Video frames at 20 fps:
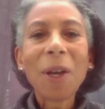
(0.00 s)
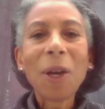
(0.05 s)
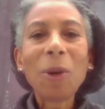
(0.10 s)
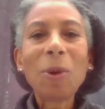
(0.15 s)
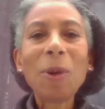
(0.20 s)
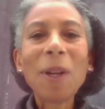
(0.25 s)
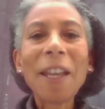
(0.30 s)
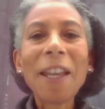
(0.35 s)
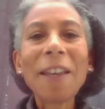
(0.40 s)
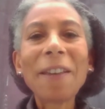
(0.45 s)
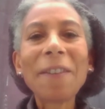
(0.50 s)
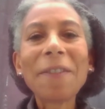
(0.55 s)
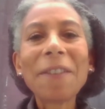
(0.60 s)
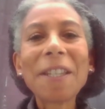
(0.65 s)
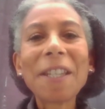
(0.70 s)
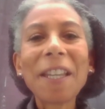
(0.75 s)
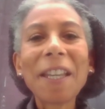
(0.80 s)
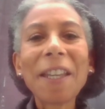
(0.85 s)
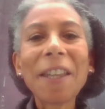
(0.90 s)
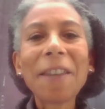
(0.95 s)
who
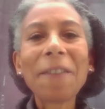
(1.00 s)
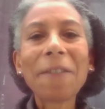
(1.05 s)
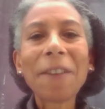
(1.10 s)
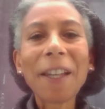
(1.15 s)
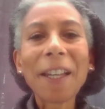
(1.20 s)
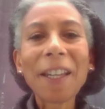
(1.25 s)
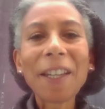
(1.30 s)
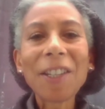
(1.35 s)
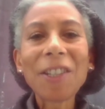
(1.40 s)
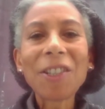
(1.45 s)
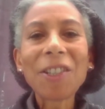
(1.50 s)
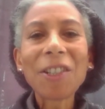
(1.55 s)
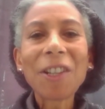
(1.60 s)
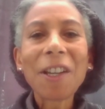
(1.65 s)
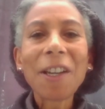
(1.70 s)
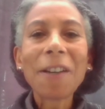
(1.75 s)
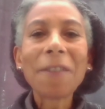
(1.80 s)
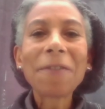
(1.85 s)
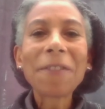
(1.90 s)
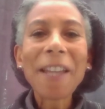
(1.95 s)
lives in the village
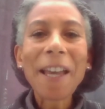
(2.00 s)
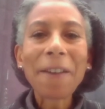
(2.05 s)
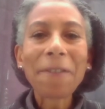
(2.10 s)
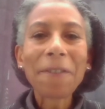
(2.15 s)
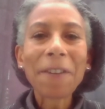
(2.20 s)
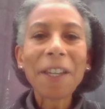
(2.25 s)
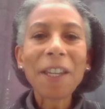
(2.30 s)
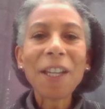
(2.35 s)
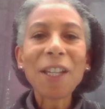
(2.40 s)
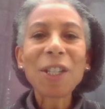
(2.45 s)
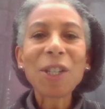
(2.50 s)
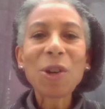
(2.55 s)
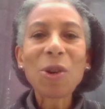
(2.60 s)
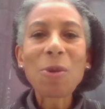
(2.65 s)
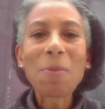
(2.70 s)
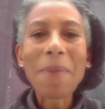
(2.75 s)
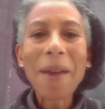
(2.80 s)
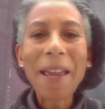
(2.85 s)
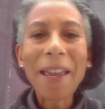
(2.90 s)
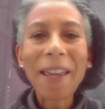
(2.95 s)
of Tafi
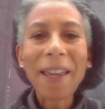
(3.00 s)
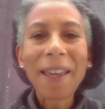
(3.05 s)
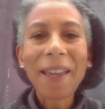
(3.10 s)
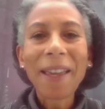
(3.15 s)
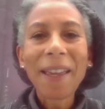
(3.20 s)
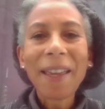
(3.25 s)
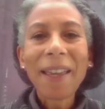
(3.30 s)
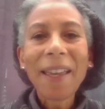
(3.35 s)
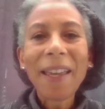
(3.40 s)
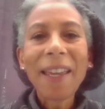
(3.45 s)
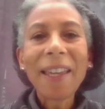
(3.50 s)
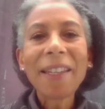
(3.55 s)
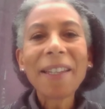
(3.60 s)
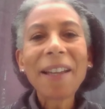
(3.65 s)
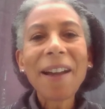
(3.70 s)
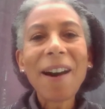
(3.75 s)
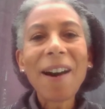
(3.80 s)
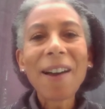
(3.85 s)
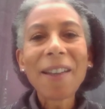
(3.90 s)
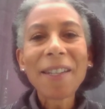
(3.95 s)
Atome in
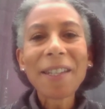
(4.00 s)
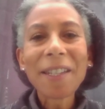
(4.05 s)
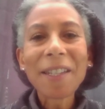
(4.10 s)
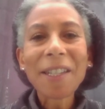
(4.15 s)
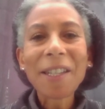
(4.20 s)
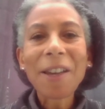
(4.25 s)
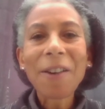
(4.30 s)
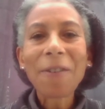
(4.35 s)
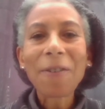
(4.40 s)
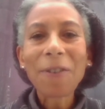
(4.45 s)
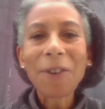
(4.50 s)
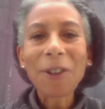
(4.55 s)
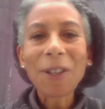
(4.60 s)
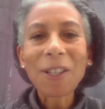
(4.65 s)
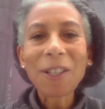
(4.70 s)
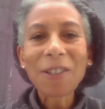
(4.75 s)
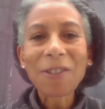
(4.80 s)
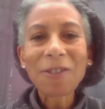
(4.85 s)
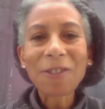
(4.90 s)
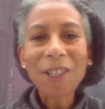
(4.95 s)
Ghana's
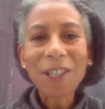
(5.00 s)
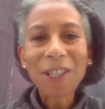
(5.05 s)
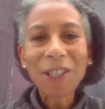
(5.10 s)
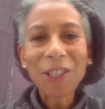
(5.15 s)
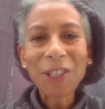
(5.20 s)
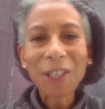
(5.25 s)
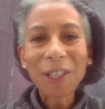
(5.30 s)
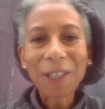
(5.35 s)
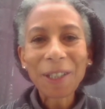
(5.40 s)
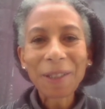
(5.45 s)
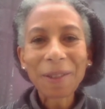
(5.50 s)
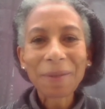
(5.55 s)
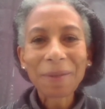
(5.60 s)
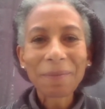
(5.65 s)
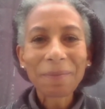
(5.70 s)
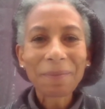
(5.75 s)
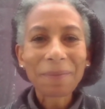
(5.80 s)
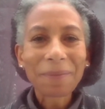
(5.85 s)
Volta region.